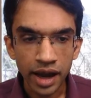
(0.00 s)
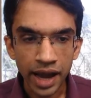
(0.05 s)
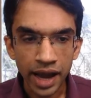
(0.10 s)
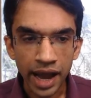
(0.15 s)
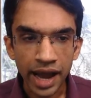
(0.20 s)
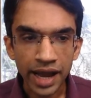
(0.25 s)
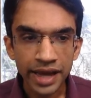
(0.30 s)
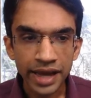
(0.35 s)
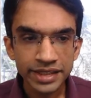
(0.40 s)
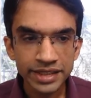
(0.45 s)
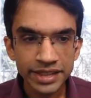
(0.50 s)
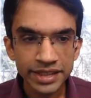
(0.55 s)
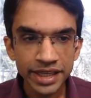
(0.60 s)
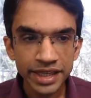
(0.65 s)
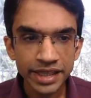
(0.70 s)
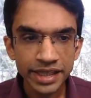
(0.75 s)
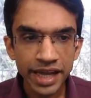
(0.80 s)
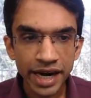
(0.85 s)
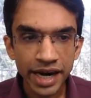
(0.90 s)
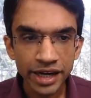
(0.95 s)
I see
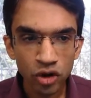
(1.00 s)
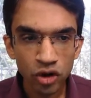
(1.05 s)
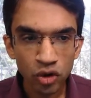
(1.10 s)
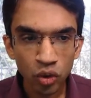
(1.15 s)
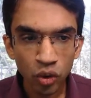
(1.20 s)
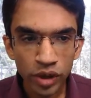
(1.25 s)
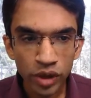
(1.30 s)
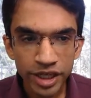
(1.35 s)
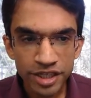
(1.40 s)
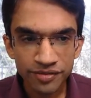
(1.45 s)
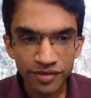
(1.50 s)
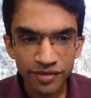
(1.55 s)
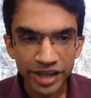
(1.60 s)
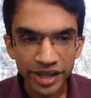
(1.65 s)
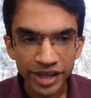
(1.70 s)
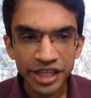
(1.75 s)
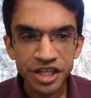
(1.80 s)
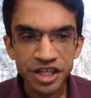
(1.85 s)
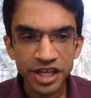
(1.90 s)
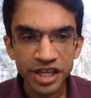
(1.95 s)
that role is
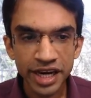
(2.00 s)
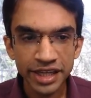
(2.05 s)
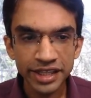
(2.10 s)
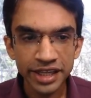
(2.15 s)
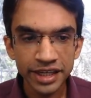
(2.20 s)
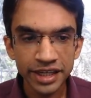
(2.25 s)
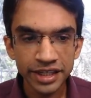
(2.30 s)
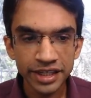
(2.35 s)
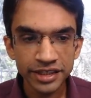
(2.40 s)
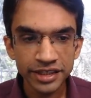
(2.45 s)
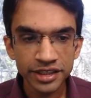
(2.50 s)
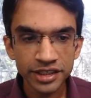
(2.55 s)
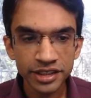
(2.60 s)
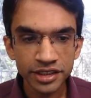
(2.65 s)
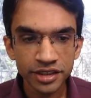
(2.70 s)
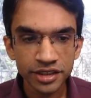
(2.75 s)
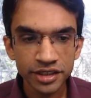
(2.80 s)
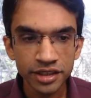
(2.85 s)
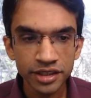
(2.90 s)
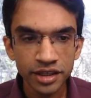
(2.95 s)
financial analyst.
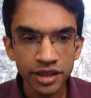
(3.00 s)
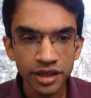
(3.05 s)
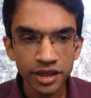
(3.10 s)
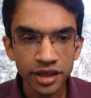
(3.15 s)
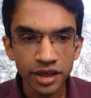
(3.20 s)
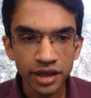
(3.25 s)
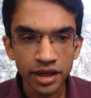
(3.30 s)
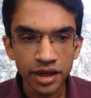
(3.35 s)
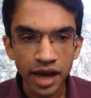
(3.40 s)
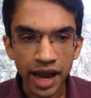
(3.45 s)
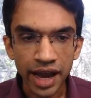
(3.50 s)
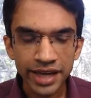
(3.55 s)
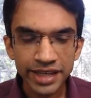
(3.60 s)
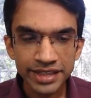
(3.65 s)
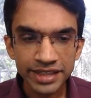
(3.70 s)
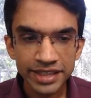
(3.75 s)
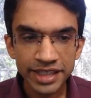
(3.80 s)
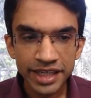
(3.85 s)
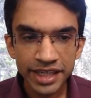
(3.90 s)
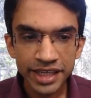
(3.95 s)
I
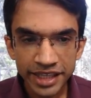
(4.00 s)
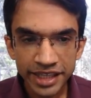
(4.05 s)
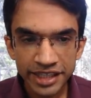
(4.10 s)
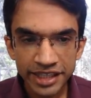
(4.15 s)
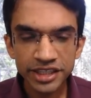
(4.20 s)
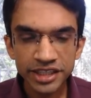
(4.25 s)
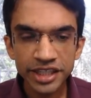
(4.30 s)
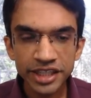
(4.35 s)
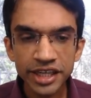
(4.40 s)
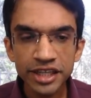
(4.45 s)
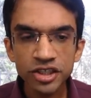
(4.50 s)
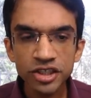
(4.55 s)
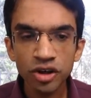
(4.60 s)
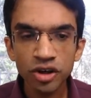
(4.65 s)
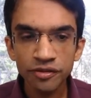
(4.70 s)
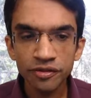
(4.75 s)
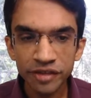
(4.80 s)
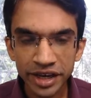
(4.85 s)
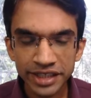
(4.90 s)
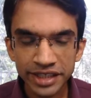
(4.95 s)
see key skills
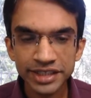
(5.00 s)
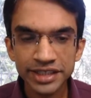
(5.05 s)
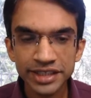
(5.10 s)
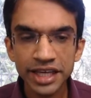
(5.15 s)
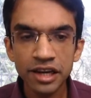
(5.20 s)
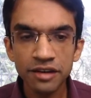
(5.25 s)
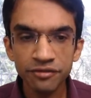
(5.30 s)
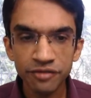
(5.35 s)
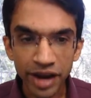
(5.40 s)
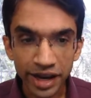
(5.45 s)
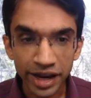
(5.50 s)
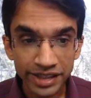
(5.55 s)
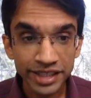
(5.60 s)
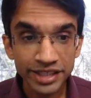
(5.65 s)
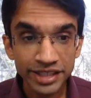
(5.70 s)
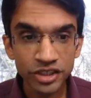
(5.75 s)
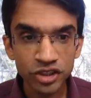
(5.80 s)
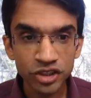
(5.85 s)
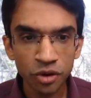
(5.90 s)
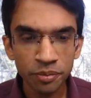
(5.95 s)
of Excel,
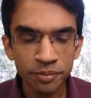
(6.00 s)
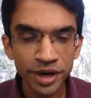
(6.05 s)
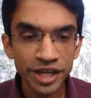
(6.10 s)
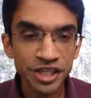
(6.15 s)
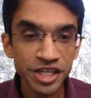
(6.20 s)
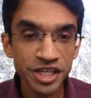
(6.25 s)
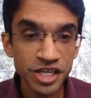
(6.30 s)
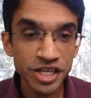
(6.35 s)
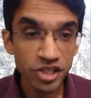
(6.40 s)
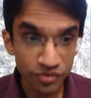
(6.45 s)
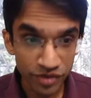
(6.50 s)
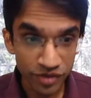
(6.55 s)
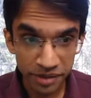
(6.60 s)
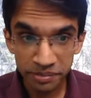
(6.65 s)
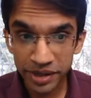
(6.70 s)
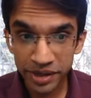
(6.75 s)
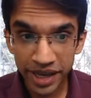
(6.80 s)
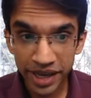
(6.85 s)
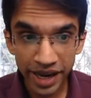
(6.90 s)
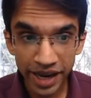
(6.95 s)
finance operations,
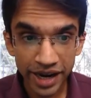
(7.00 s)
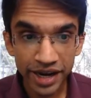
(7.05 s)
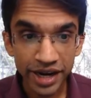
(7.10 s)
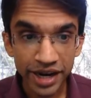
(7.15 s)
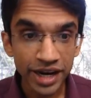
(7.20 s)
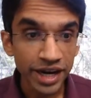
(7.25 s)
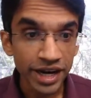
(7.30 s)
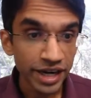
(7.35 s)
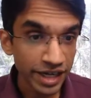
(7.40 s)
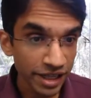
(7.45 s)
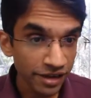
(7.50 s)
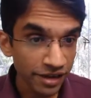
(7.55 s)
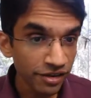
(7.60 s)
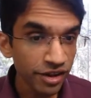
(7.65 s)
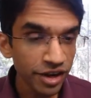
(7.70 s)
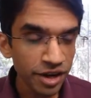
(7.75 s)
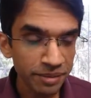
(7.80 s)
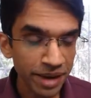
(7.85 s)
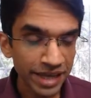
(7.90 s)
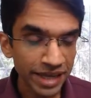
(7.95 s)
VBA,
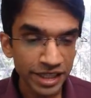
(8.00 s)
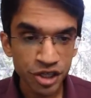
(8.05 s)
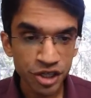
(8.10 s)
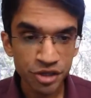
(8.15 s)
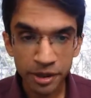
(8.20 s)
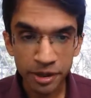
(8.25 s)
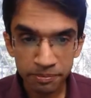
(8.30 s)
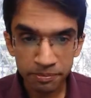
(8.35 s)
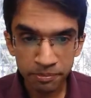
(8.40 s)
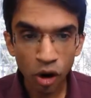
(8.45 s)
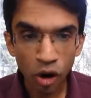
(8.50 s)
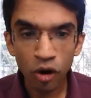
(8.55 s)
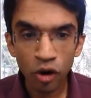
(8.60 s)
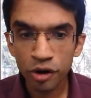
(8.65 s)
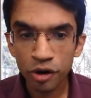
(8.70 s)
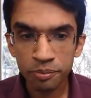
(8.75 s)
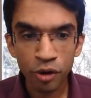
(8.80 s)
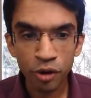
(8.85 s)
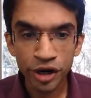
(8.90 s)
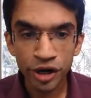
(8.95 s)
delivery management,
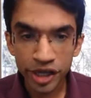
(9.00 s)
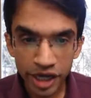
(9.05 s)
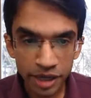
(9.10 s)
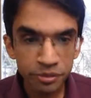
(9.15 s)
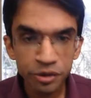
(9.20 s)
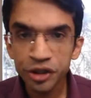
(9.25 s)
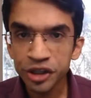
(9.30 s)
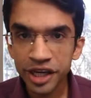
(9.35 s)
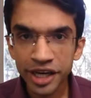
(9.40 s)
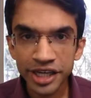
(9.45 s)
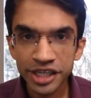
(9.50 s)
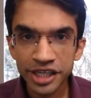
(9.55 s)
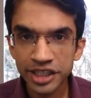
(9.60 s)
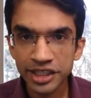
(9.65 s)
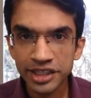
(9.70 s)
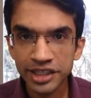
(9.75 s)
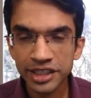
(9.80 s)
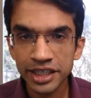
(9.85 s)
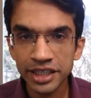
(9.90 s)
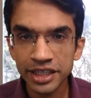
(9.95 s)
PowerPoint, communication
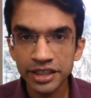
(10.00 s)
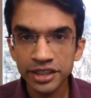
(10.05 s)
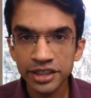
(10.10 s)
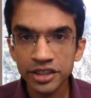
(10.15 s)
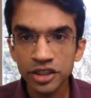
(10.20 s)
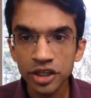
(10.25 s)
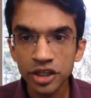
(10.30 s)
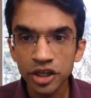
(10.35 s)
skills.